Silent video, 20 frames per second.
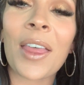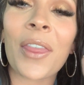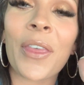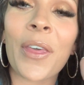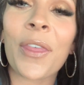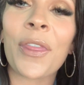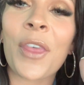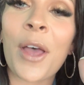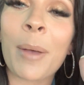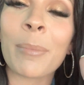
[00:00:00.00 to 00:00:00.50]

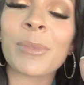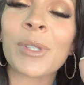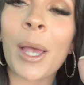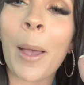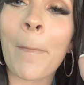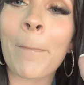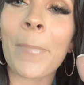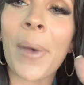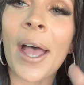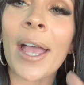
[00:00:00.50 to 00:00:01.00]
the thumbs
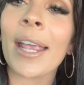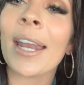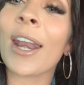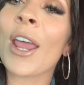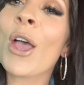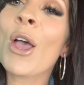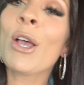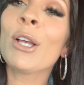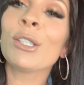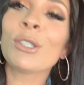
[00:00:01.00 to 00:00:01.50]
up button.
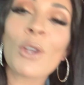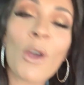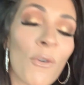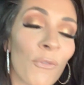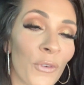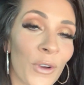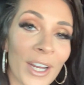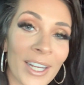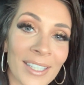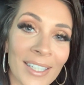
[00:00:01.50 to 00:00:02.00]
Don't
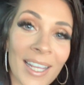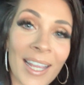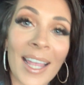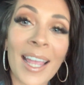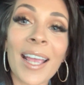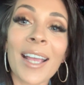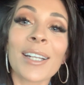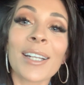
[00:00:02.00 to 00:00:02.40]
forget to